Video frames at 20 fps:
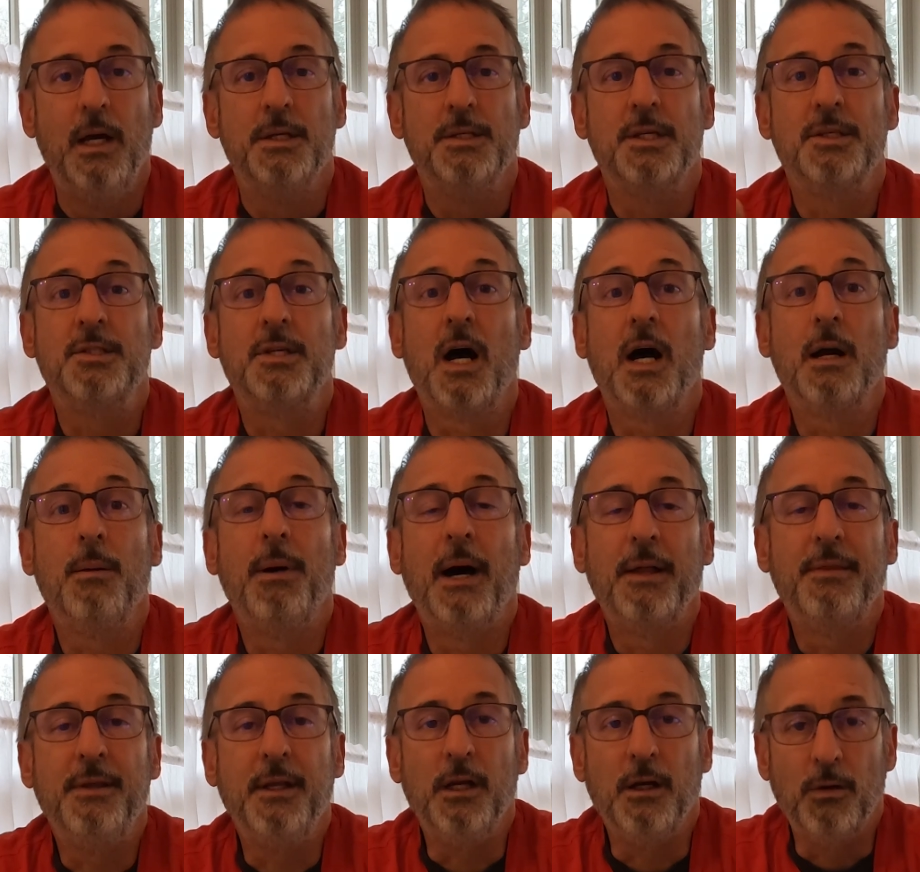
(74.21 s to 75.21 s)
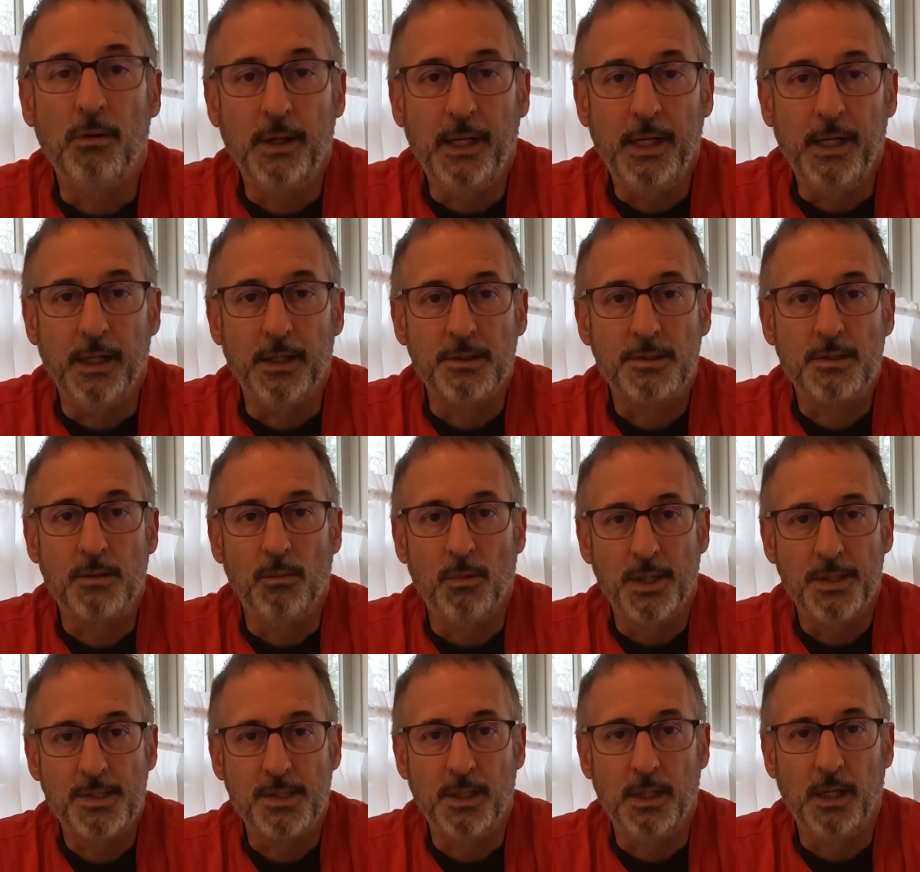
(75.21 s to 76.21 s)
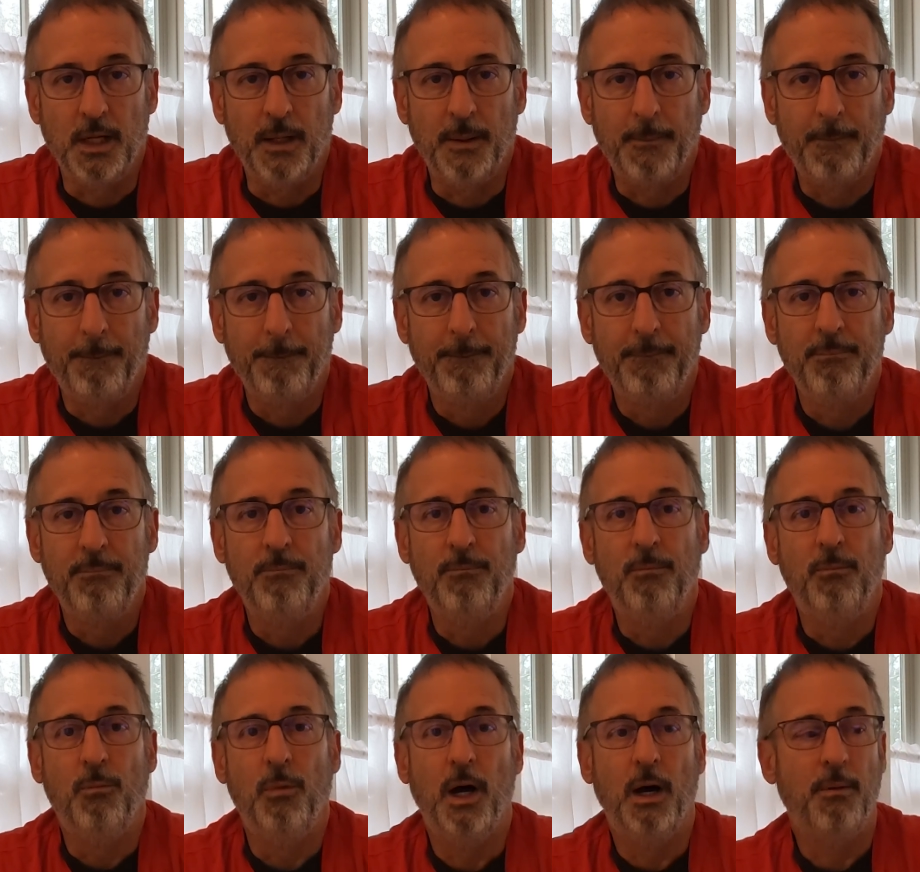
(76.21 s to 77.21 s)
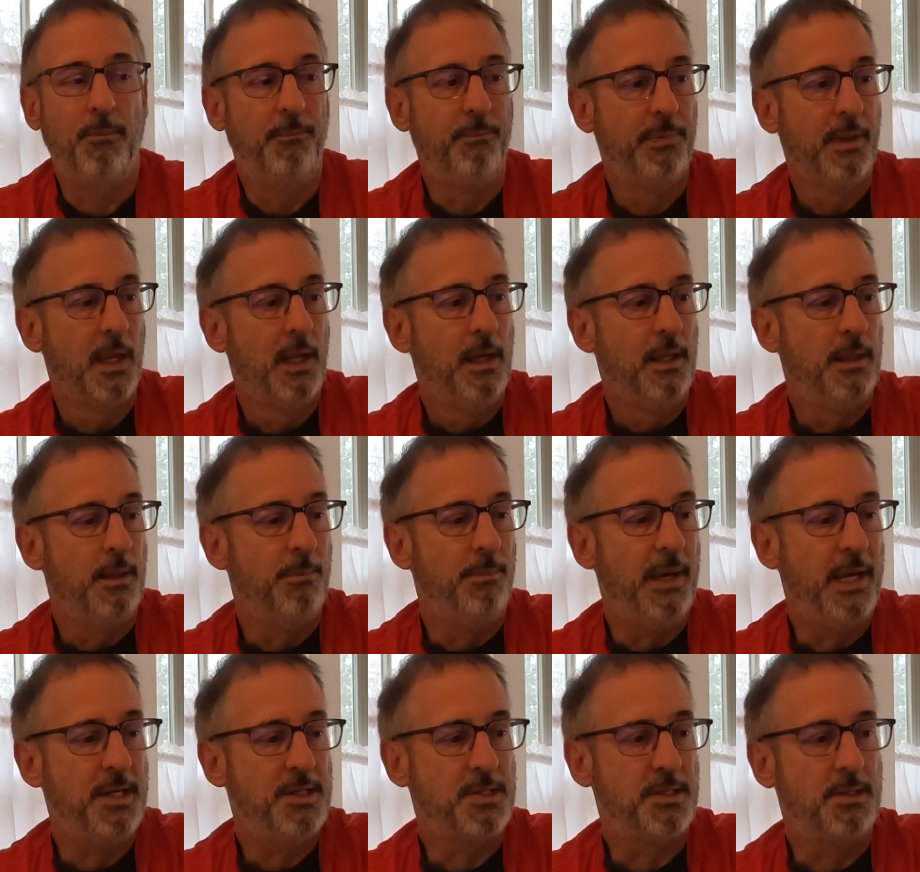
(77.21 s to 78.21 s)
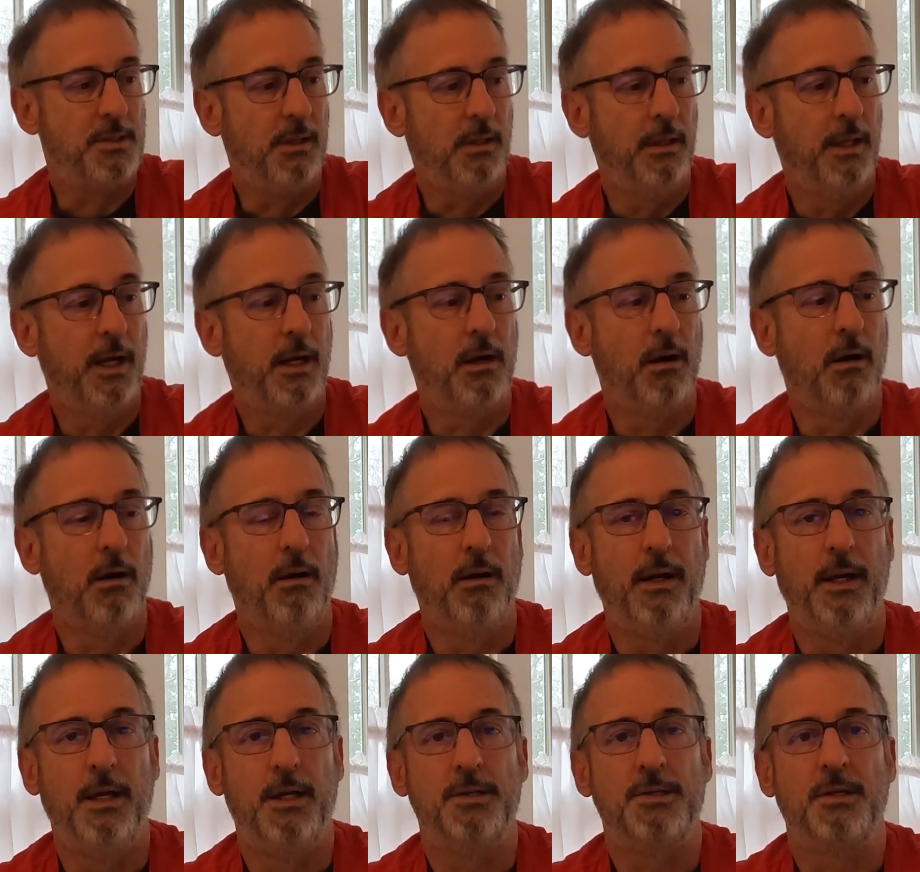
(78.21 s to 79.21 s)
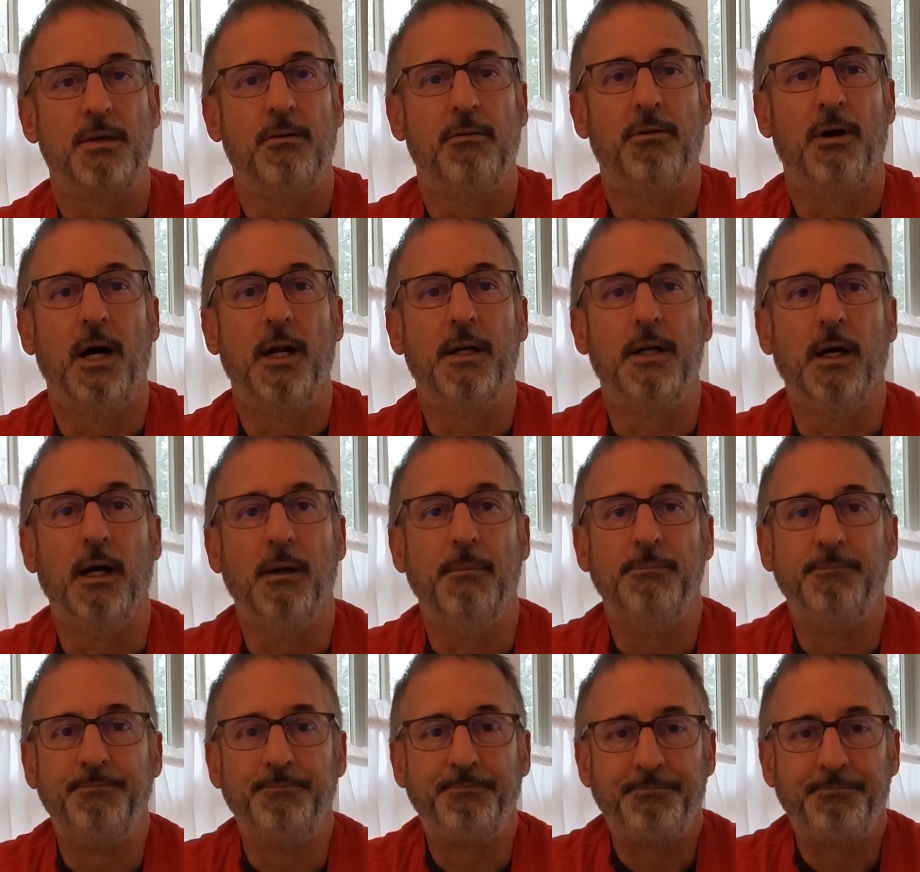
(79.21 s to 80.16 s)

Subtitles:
So let's talk about the ingredients. What's in it? Well, the base liquor is vodka.